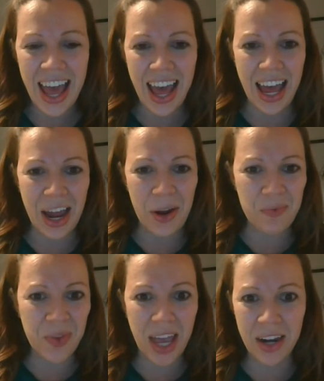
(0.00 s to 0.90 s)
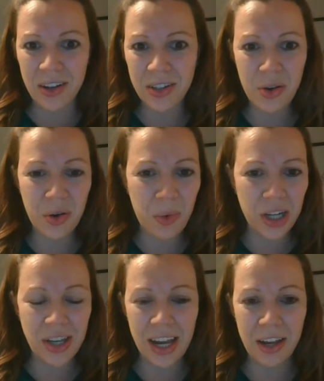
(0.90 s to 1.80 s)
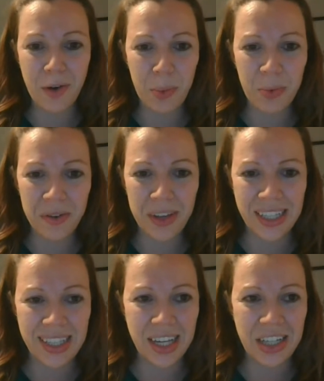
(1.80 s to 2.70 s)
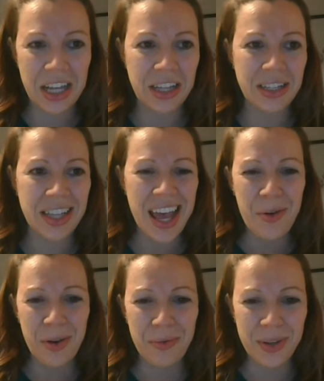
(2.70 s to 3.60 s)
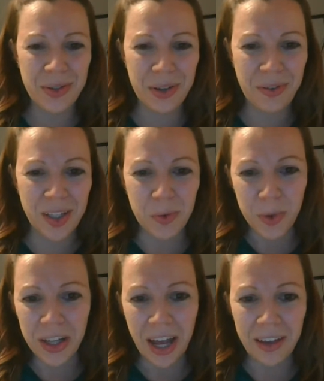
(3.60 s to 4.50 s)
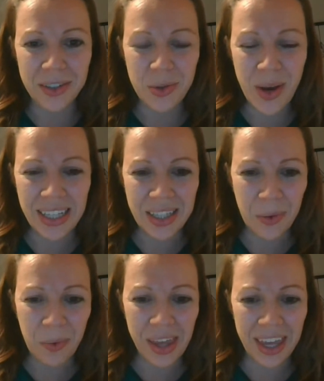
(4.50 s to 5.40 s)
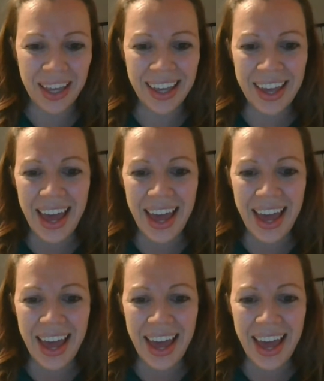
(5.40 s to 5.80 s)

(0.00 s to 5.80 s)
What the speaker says: And also you can watch any of our previous sessions. We've been doing Facebook Lives twice a week.